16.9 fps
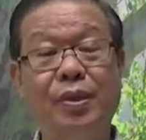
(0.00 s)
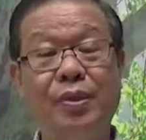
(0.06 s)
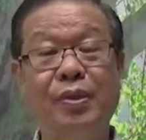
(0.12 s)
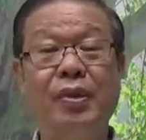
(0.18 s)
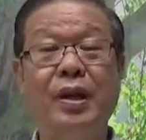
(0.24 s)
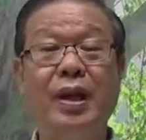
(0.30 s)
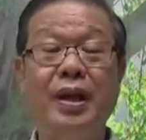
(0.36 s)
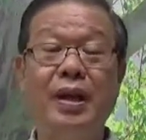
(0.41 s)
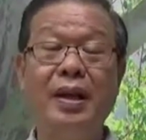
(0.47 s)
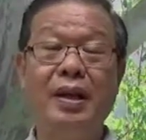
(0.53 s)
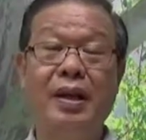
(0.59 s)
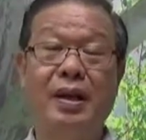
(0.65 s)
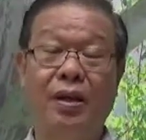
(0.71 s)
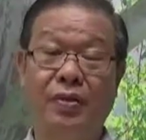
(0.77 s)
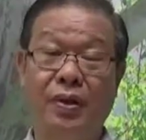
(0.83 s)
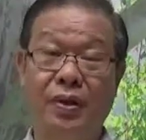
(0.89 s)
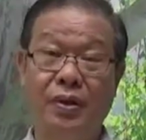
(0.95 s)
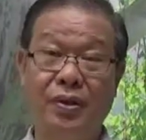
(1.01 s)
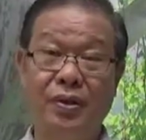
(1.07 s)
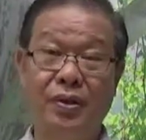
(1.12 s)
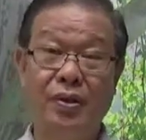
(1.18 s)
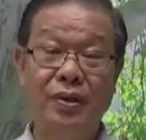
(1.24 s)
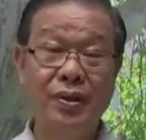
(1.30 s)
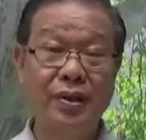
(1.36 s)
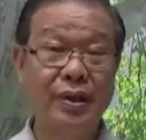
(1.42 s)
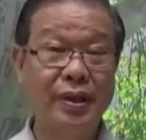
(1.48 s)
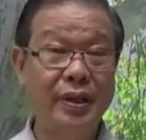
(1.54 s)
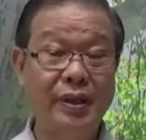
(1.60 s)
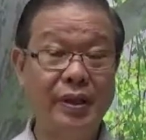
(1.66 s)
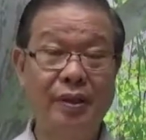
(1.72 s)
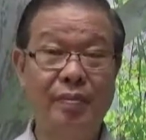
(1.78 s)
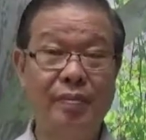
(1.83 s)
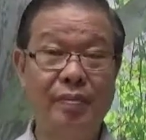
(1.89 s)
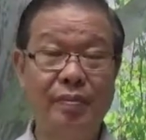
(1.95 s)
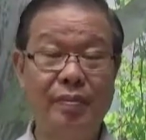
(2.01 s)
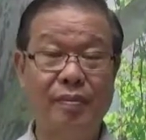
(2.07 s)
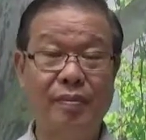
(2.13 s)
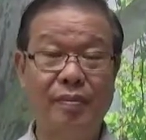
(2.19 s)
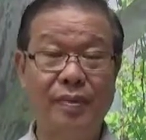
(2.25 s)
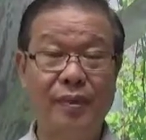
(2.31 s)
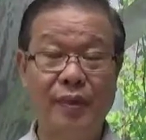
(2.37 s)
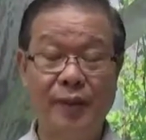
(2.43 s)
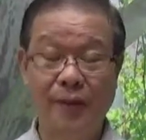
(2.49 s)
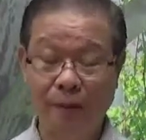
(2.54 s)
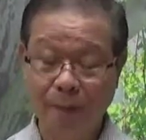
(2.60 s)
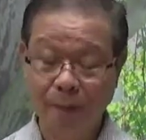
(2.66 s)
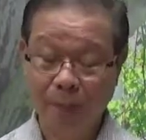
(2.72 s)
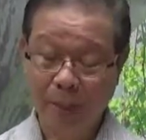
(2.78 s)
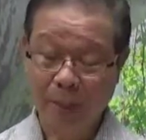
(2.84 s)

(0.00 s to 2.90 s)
So otherwise you don't see them. Okay?